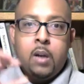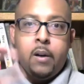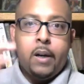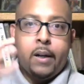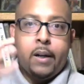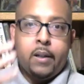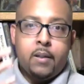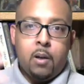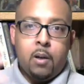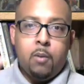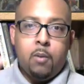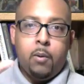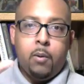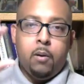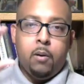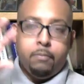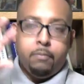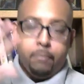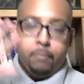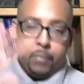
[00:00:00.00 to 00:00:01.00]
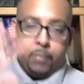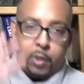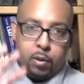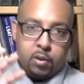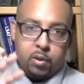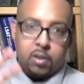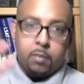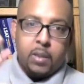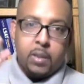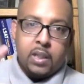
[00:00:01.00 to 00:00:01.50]
I could tell where it used
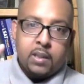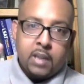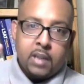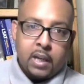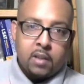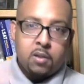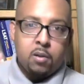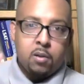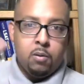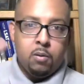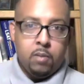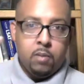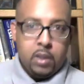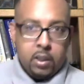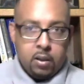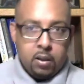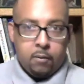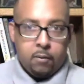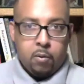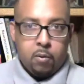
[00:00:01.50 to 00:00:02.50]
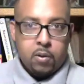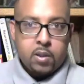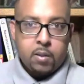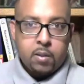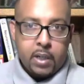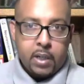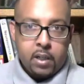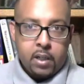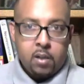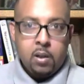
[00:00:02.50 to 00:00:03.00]
to be a tattoo, and then of course
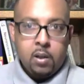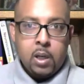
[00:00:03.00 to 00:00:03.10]
somebody